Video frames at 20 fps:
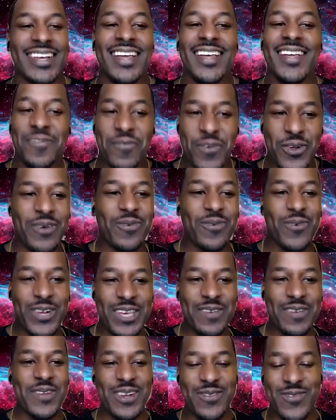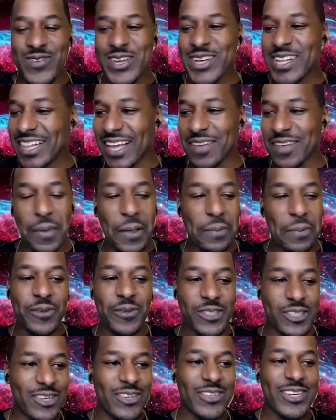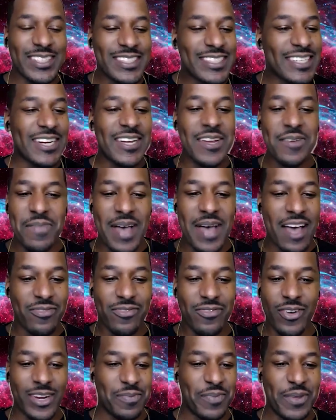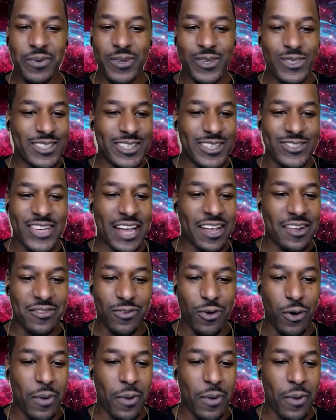We're keeping it real. Like, people still consider him mad funny. People are still checking for him on.